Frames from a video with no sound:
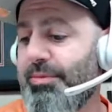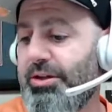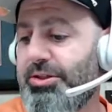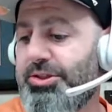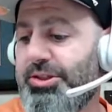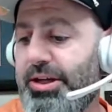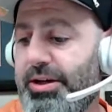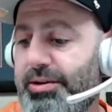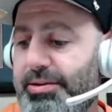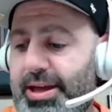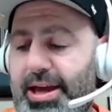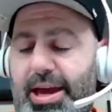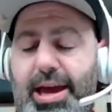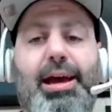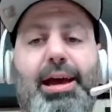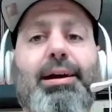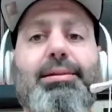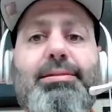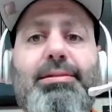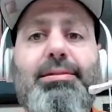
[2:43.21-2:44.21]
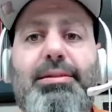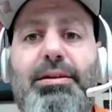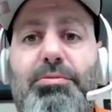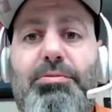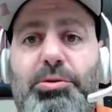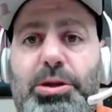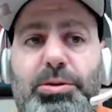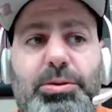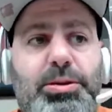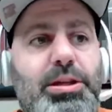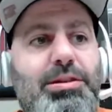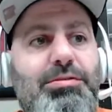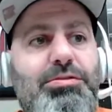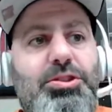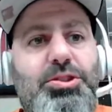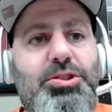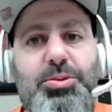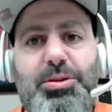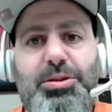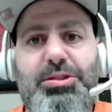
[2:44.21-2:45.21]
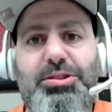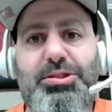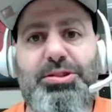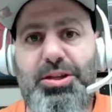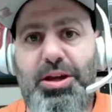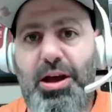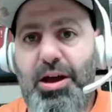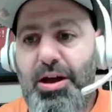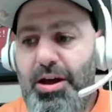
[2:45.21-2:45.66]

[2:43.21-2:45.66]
So, yeah, a reunion of sorts